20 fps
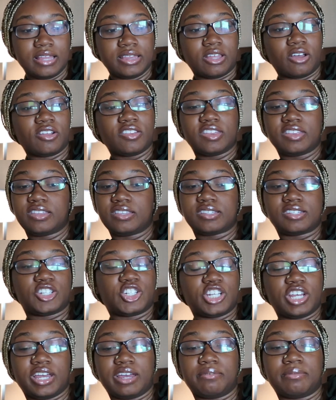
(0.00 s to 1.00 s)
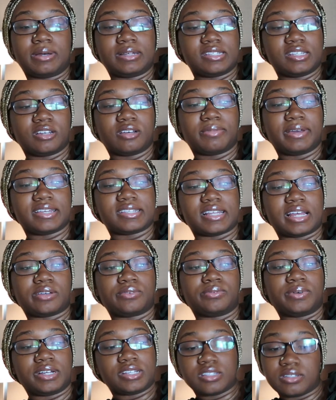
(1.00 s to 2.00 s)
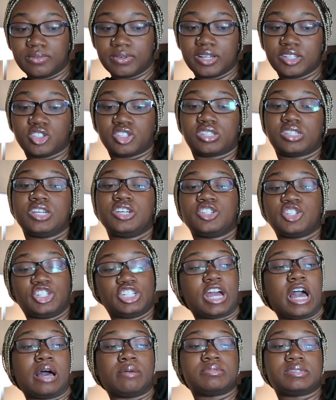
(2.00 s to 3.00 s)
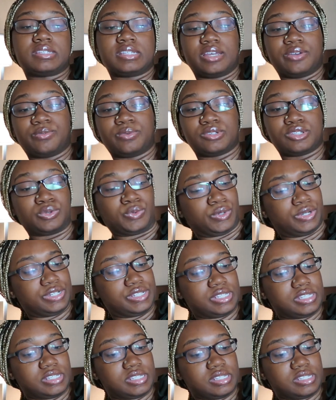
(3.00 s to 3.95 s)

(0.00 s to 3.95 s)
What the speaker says: Don't shit in Montego Bay is like restaurants, shops, and resorts.